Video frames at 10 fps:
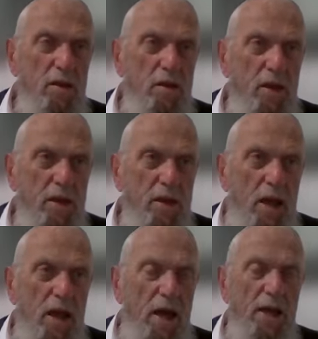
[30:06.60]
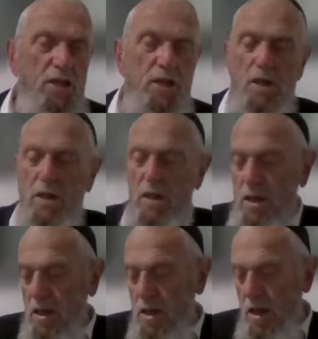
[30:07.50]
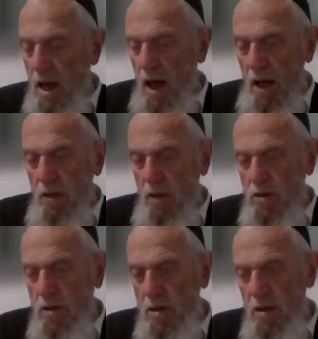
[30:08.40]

the delegation are not